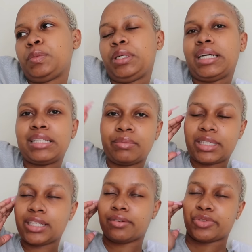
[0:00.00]
we got
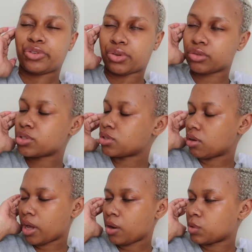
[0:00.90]
some curves you know
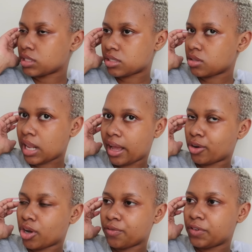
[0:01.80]
so it was
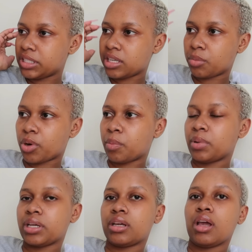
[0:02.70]
like not fitting
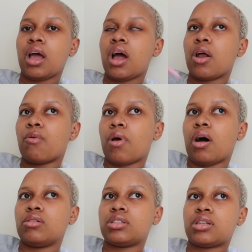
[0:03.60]
properly
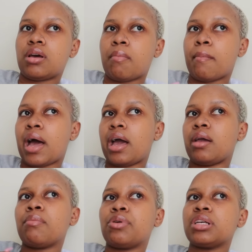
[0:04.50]
around
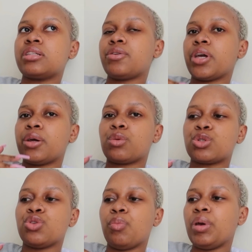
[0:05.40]
my breast area it
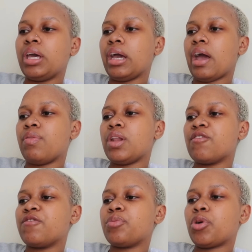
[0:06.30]
was too big and then
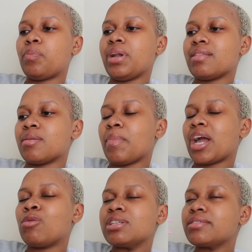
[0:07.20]
it fit properly at the
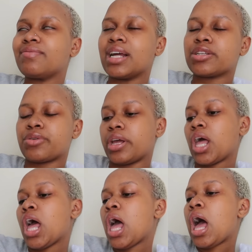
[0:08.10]
back it wasn't
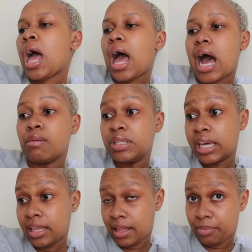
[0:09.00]
flattering i'm
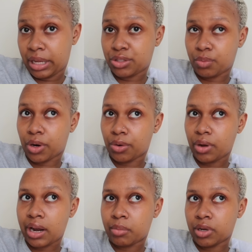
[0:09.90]
taking that back
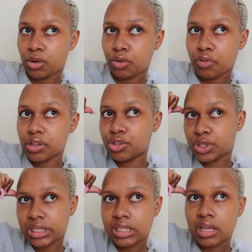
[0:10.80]
tomorrow and i'm gonna look for the
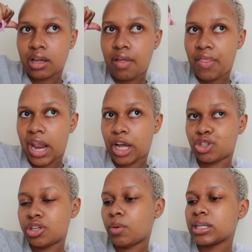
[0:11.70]
dress that i
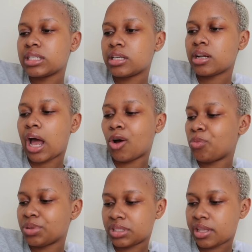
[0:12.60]
actually wanted i
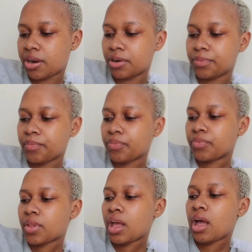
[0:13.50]
hope it's there
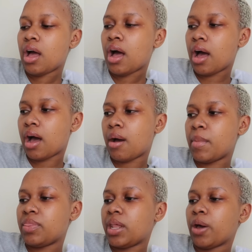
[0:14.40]

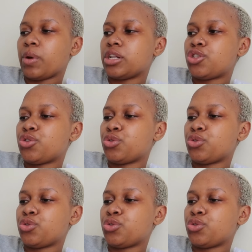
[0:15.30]
um, and then i went